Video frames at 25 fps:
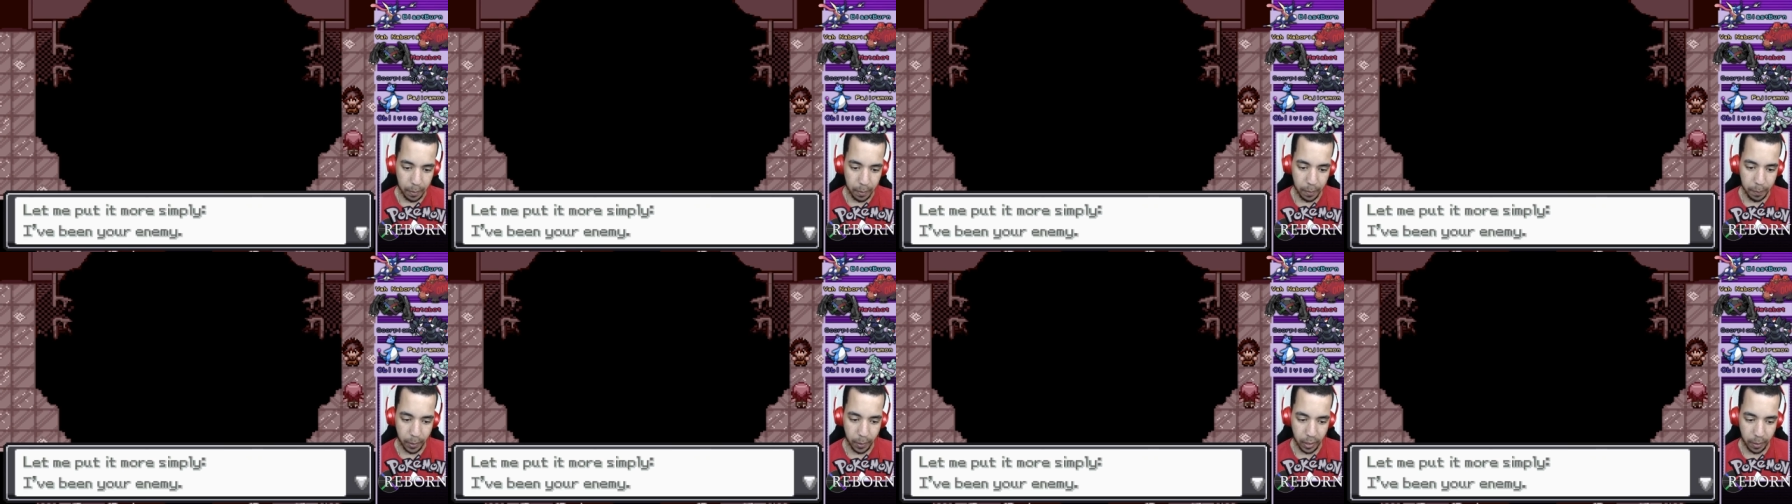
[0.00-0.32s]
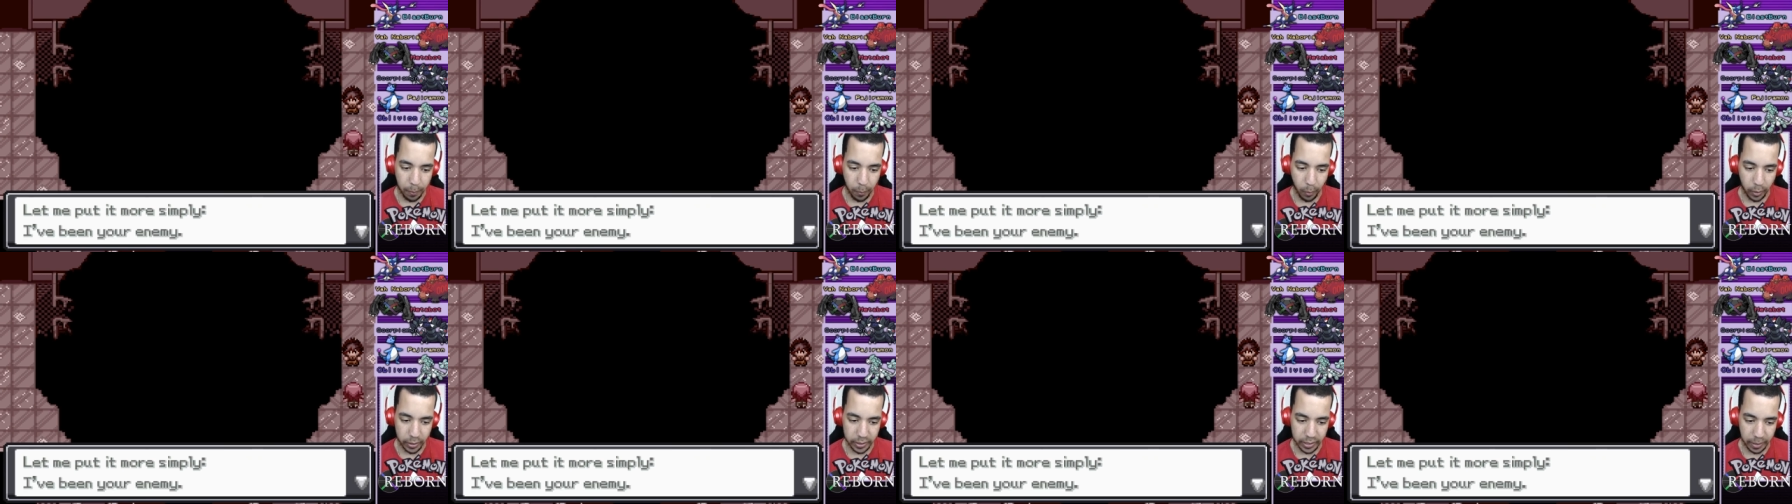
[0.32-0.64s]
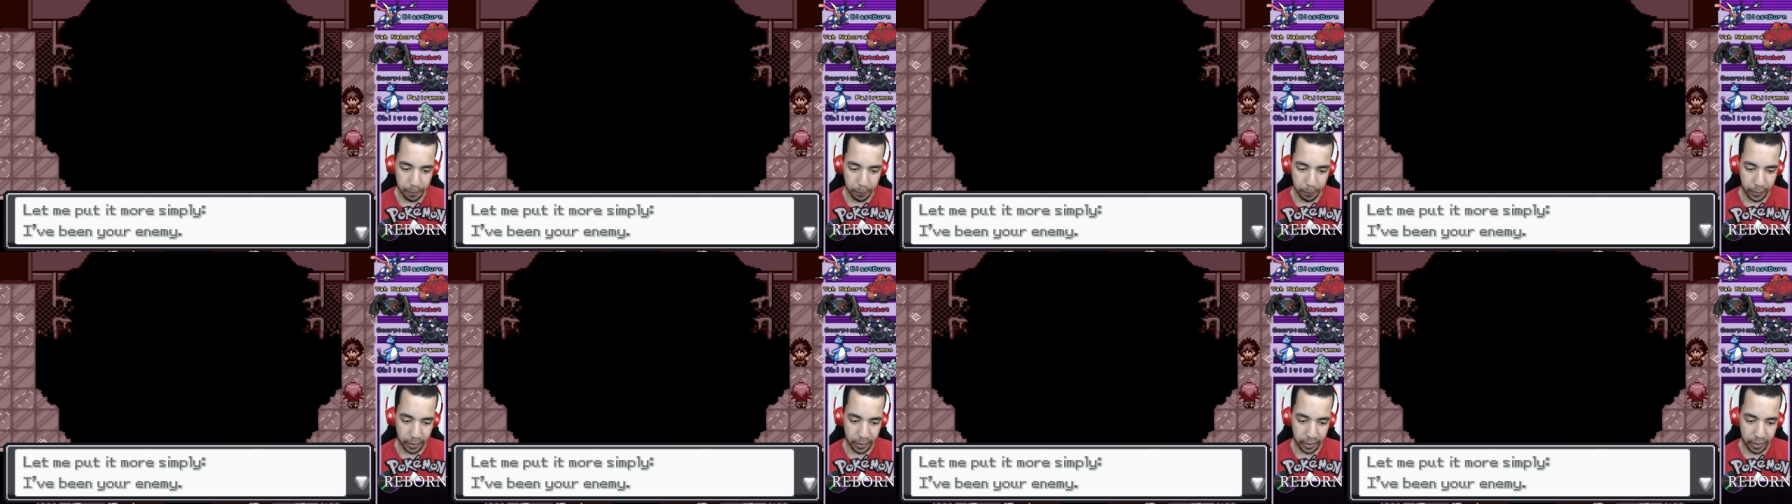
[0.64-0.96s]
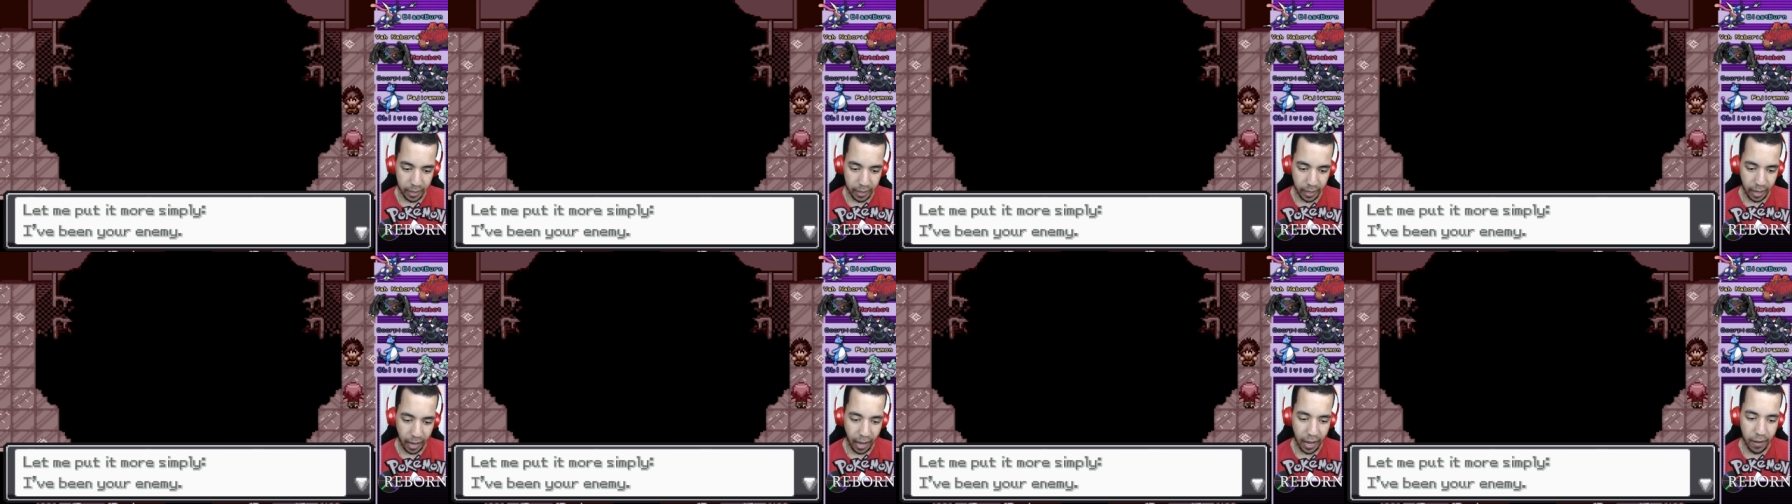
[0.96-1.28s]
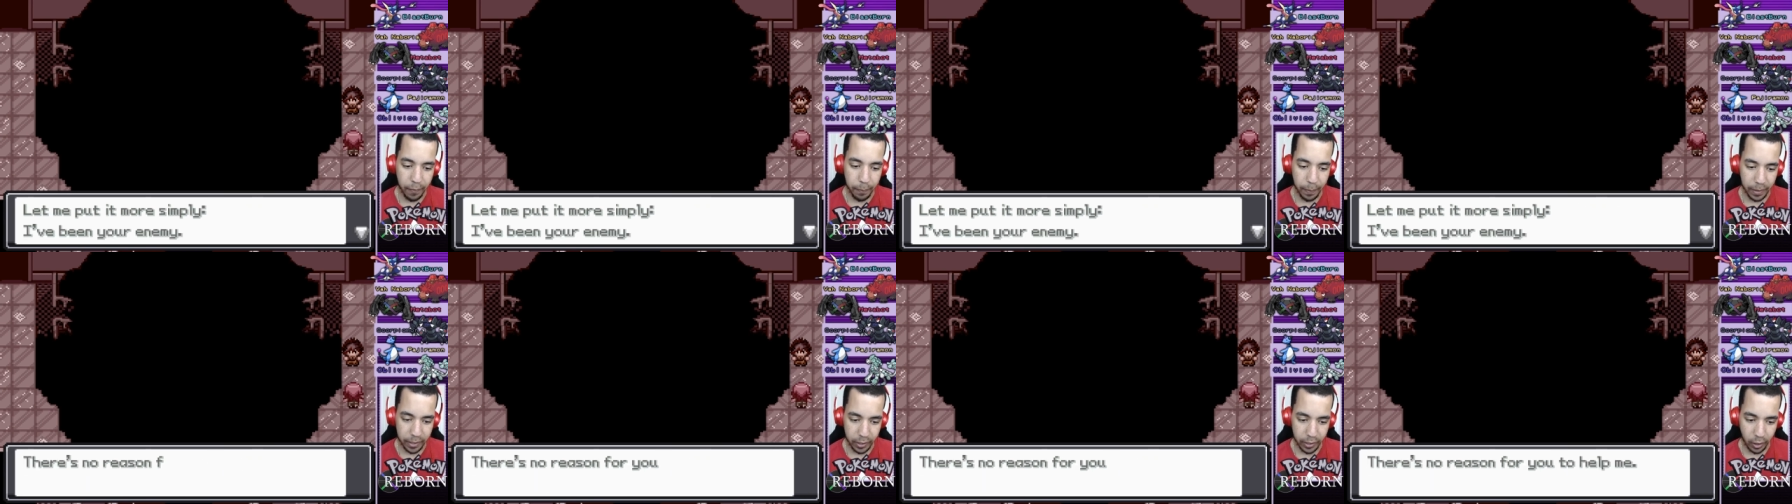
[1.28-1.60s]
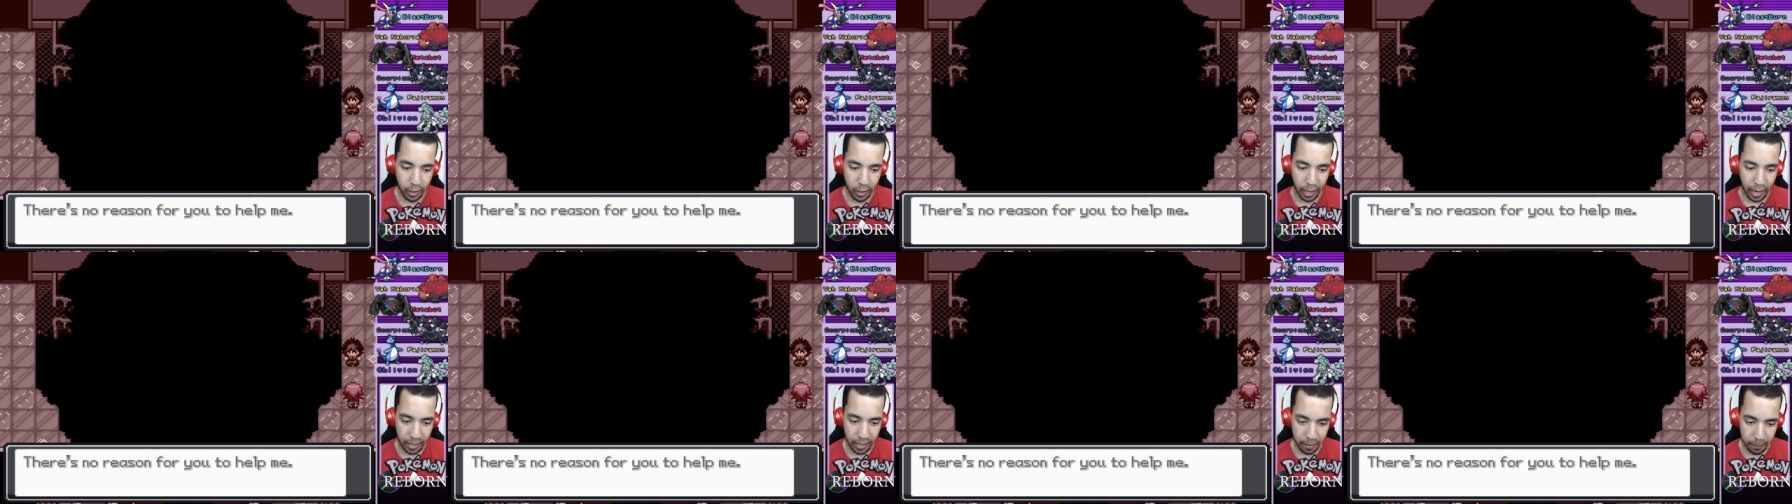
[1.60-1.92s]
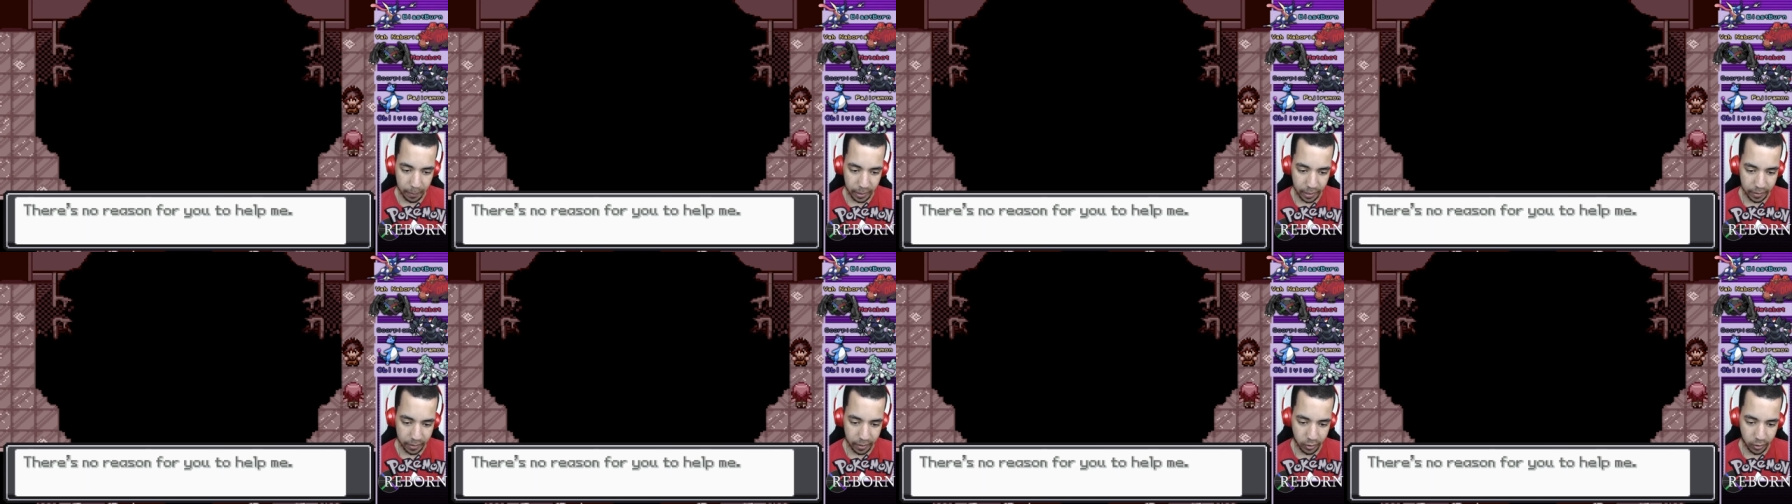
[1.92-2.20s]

me put it more simply. I've been your enemy.